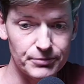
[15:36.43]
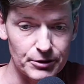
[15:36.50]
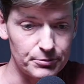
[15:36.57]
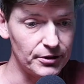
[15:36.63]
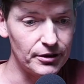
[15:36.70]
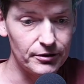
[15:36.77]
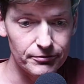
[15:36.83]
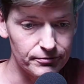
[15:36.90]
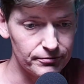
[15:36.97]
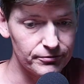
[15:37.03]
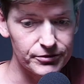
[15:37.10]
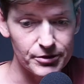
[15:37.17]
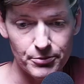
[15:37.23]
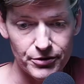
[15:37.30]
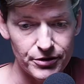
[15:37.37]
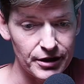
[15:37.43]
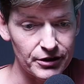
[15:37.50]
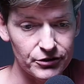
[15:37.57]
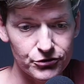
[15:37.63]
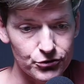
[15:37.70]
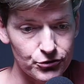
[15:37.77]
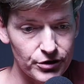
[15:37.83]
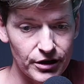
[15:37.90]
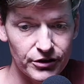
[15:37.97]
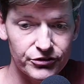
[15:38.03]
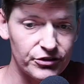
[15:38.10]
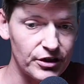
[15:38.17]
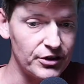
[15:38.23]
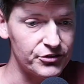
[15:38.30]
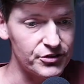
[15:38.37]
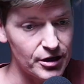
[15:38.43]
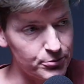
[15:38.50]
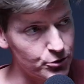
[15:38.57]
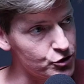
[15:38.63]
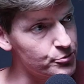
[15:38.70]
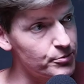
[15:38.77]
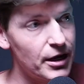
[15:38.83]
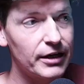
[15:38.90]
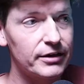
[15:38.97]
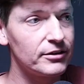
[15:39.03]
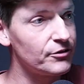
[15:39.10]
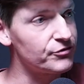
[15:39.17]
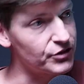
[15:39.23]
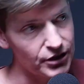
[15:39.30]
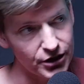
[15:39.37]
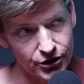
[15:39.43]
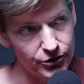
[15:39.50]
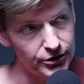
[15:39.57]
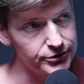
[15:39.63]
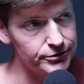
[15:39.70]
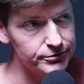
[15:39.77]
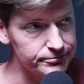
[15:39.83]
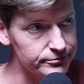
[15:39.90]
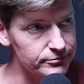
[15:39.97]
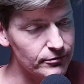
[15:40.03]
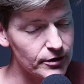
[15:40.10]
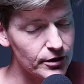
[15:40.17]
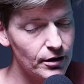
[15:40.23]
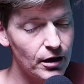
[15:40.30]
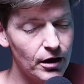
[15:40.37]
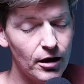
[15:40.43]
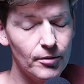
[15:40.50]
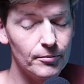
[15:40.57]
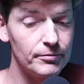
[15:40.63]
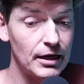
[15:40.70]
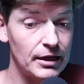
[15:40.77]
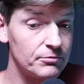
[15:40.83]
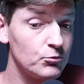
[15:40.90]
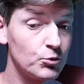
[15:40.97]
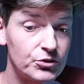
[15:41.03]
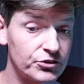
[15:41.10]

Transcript: people are sympathetic to this. Is there pushback? Love to hear it, mm-hmm. um, and